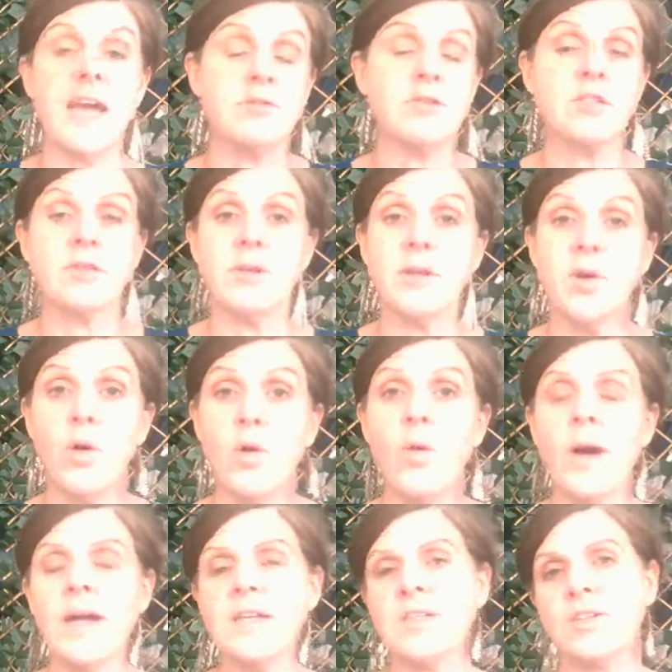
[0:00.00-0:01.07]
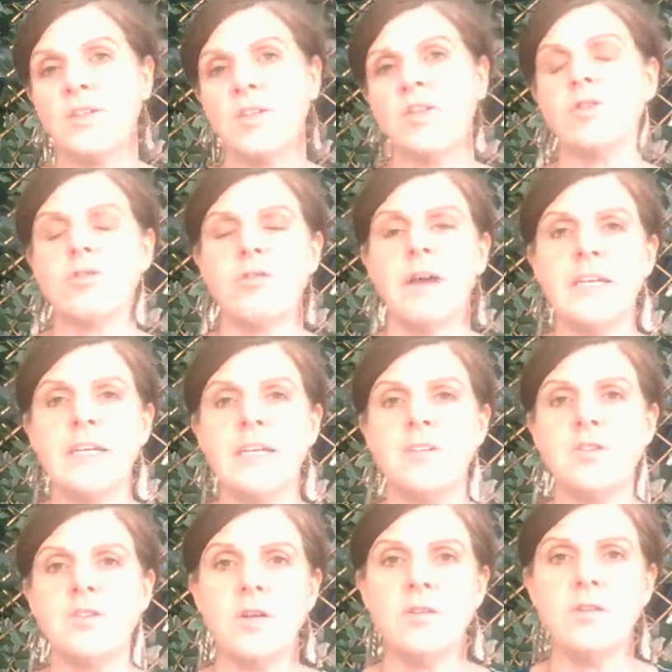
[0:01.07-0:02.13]
also in hallways, so that you're creating
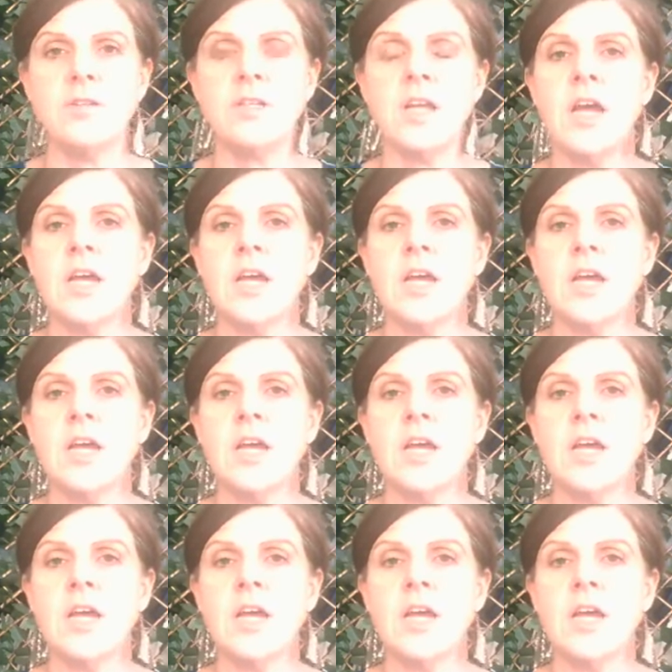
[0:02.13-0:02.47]
zones.